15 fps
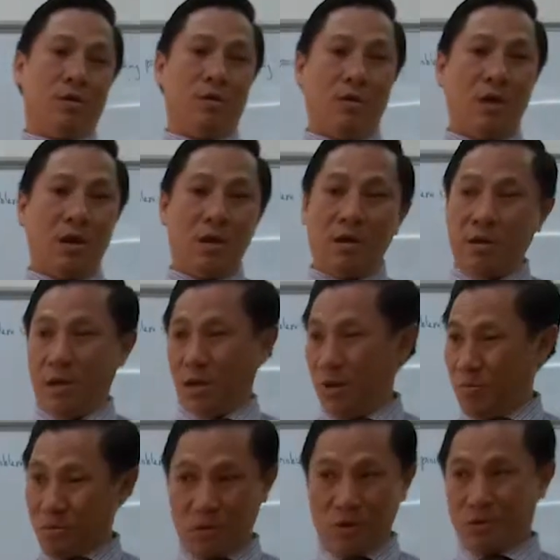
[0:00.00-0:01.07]
Oh yeah, and
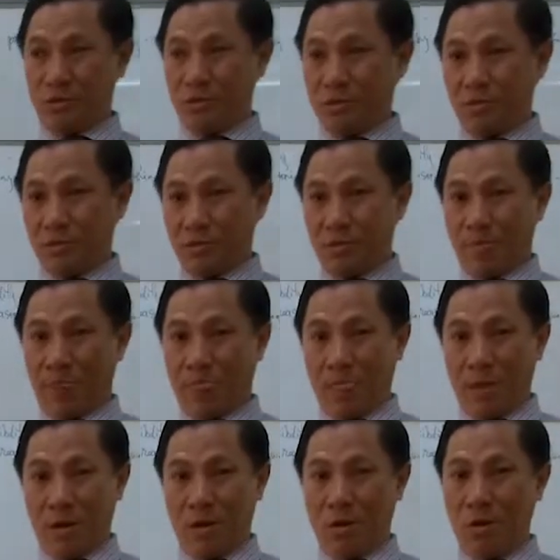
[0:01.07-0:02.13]
of course,
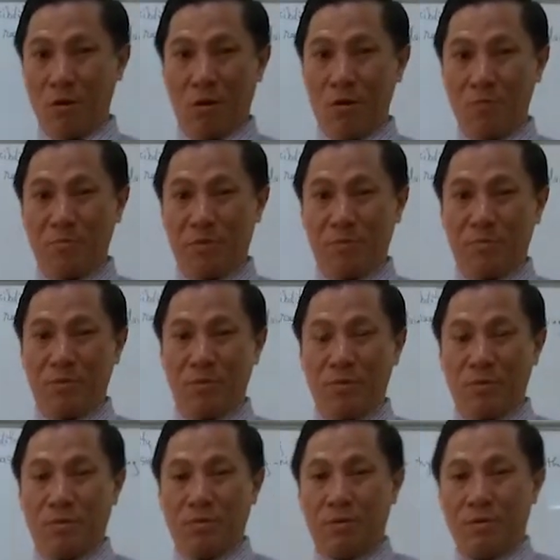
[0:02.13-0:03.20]
not all
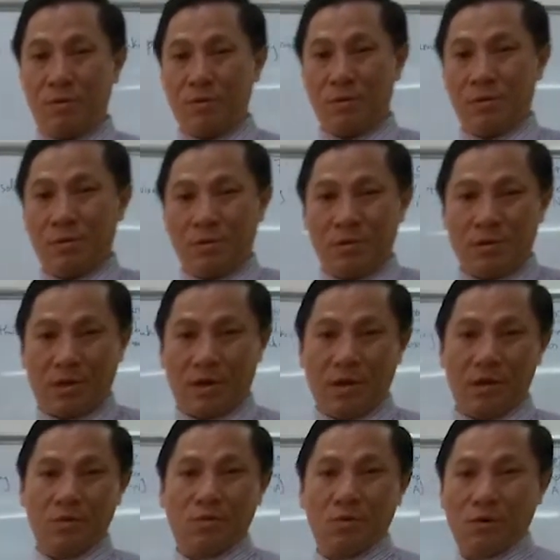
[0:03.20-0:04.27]
people
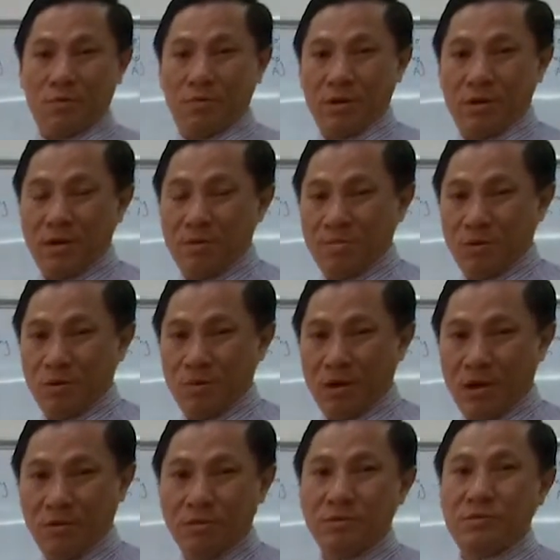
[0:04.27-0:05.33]
can work with number
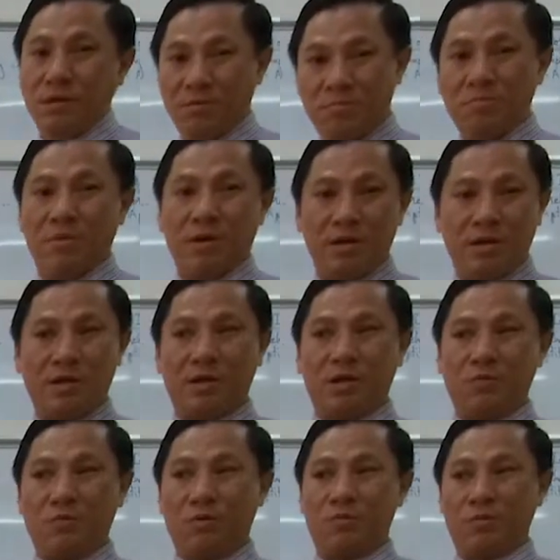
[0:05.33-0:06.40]
well. Somebody
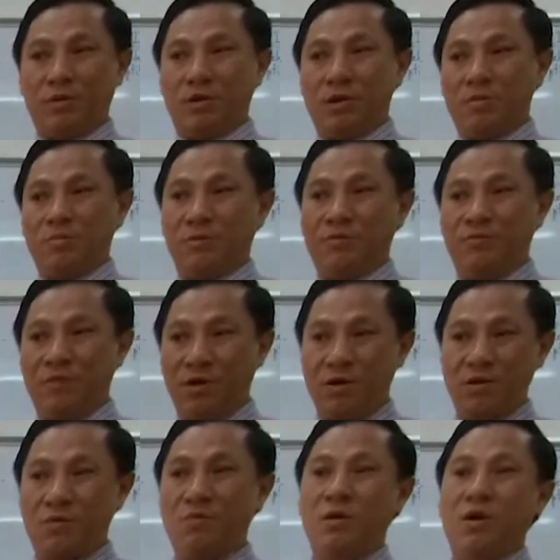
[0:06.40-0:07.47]
can work with number
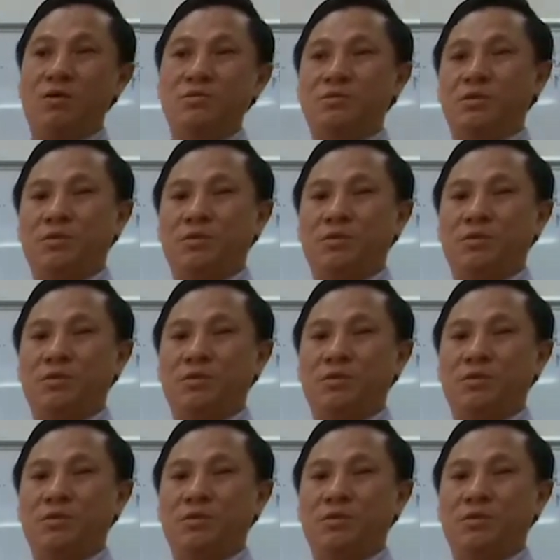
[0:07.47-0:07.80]
very well,